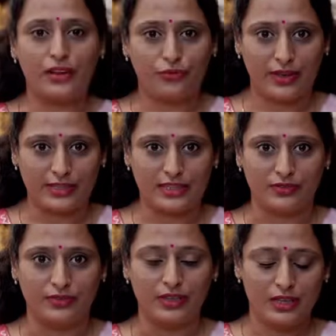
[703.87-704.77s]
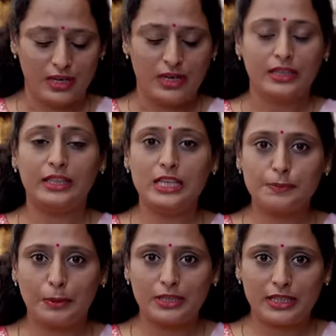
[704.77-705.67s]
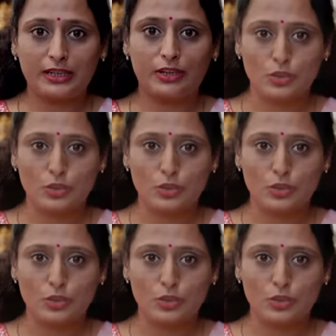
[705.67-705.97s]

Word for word: and festive. This particular